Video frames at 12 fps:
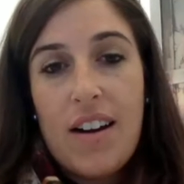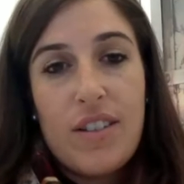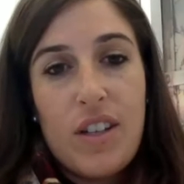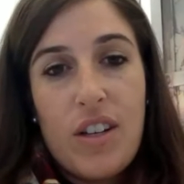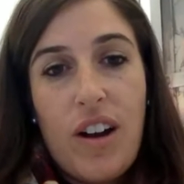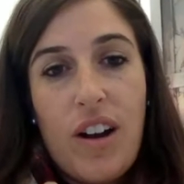so
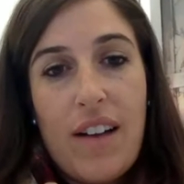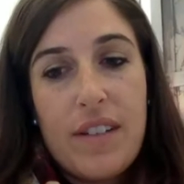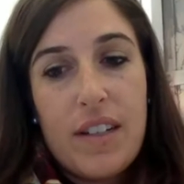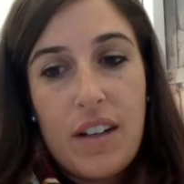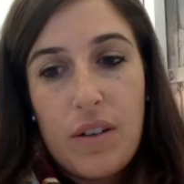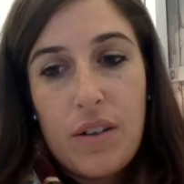you don't have to
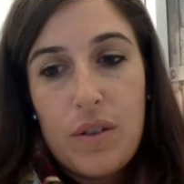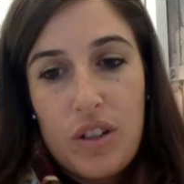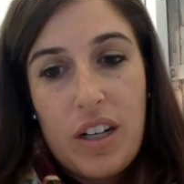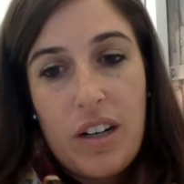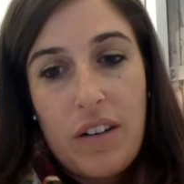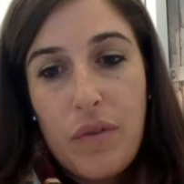go
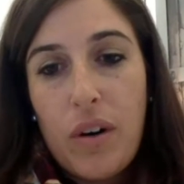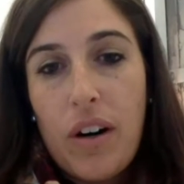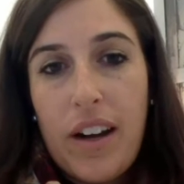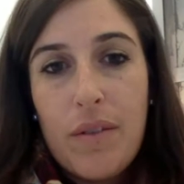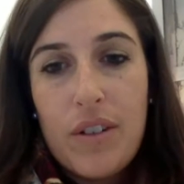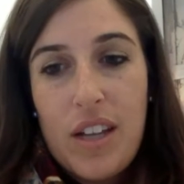searching for
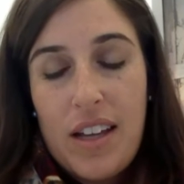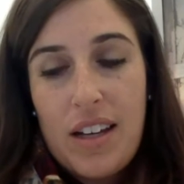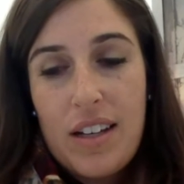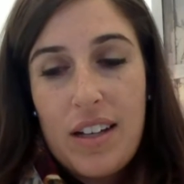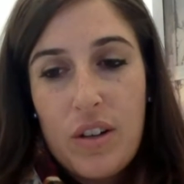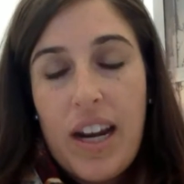it, which I think
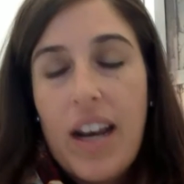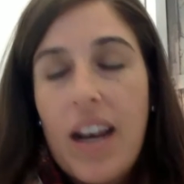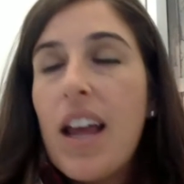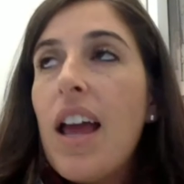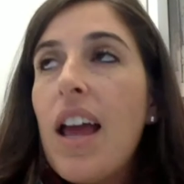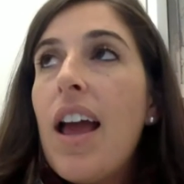is great.
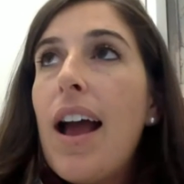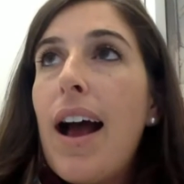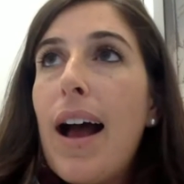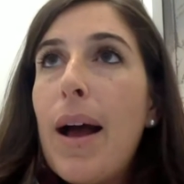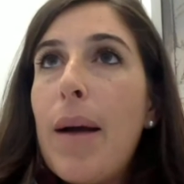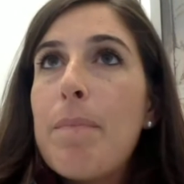
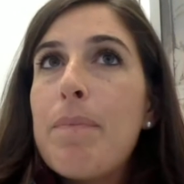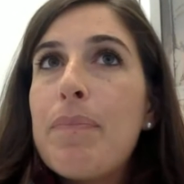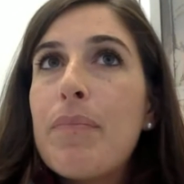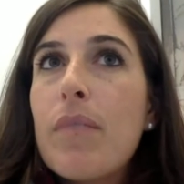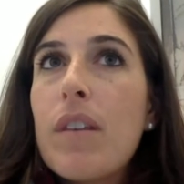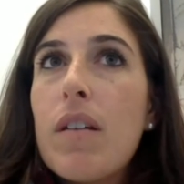
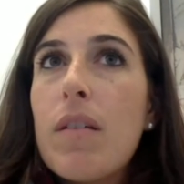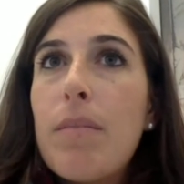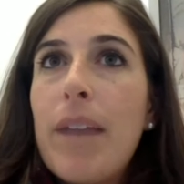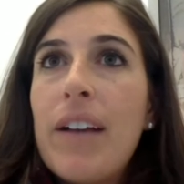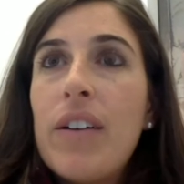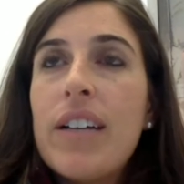
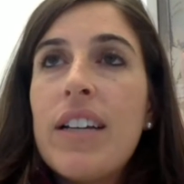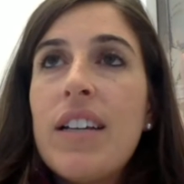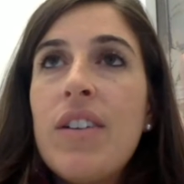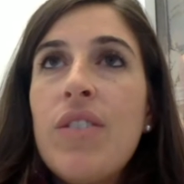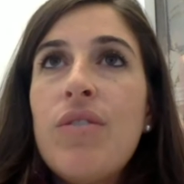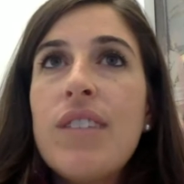Michael, can
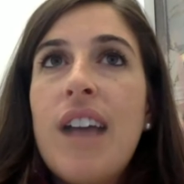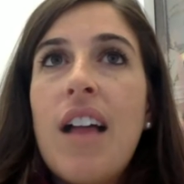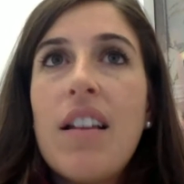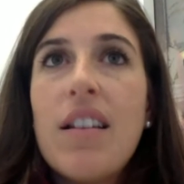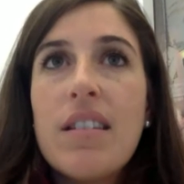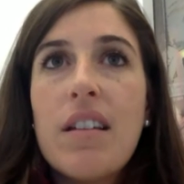you tell
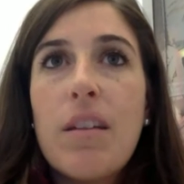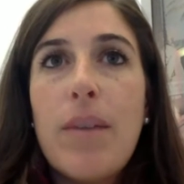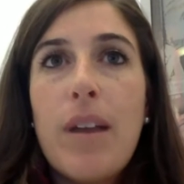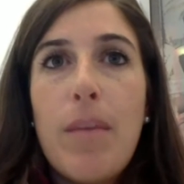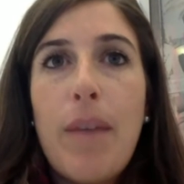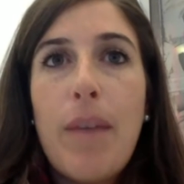us a little bit
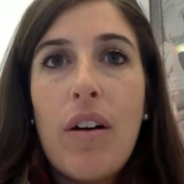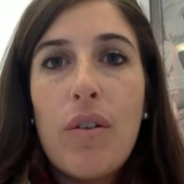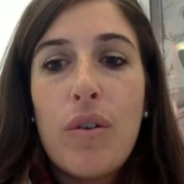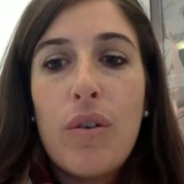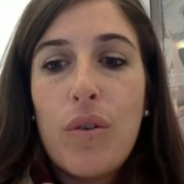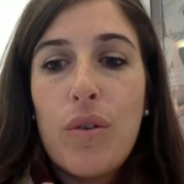about
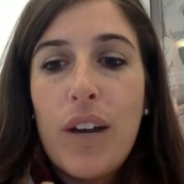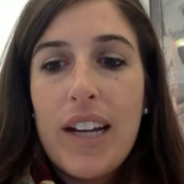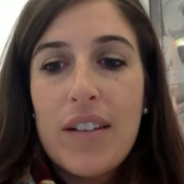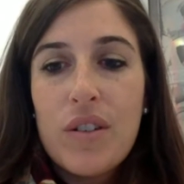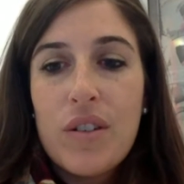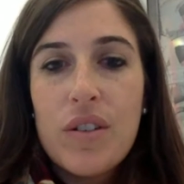who
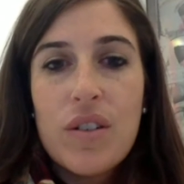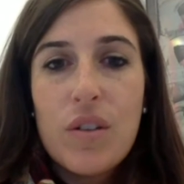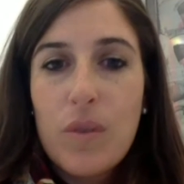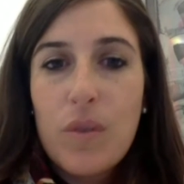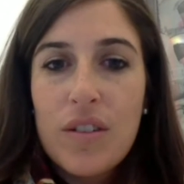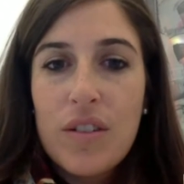answers those
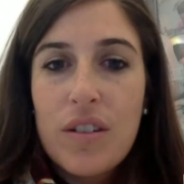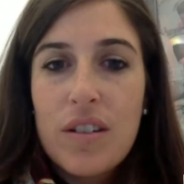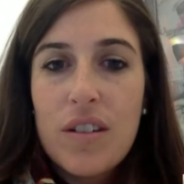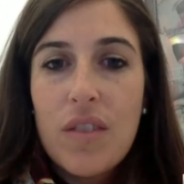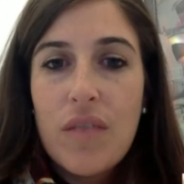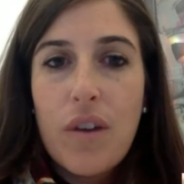questions
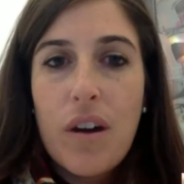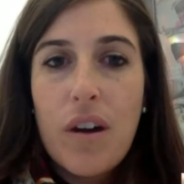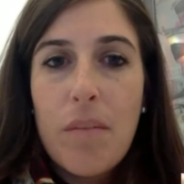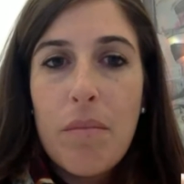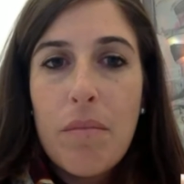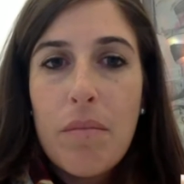in the forum?